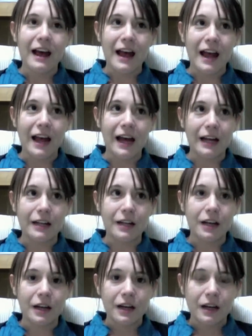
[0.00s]
And,
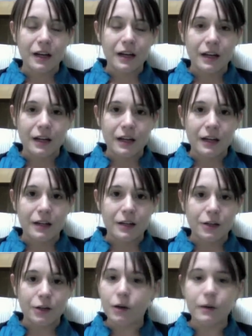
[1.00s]

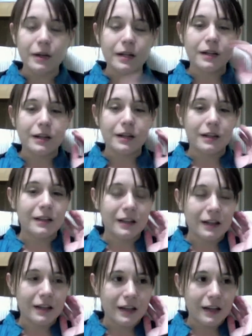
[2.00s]
you know,
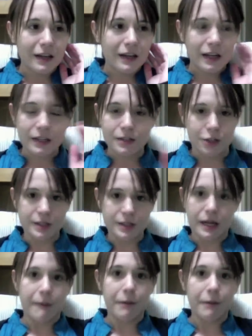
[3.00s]
he just kept